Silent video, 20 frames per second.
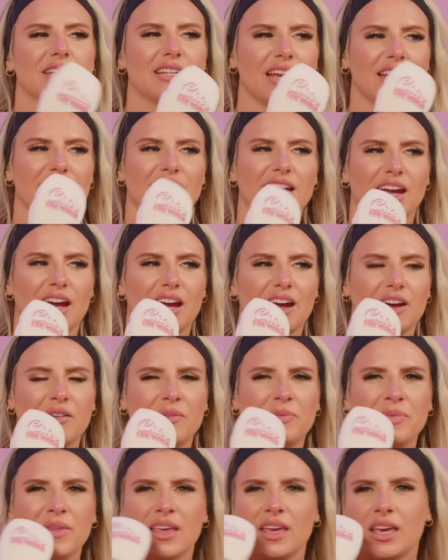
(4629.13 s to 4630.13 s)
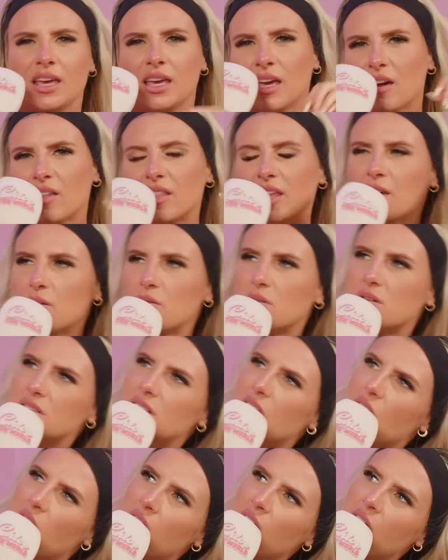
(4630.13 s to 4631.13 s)
I don't know. I think it was
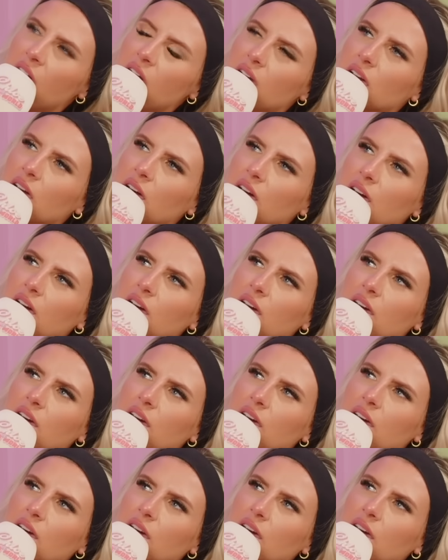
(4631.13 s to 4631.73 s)
like...